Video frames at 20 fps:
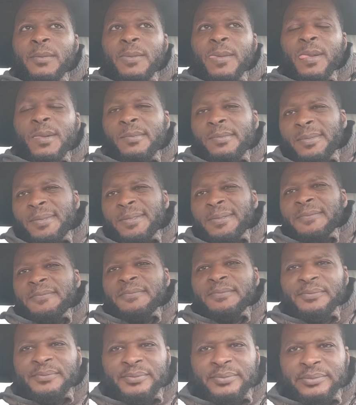
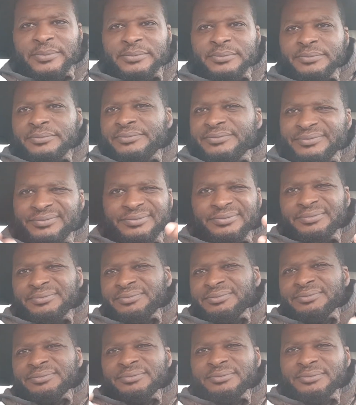
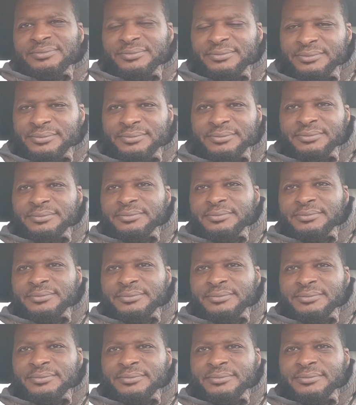
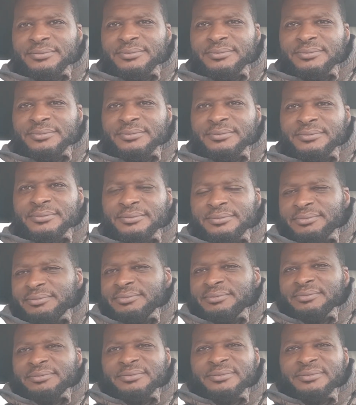(silence)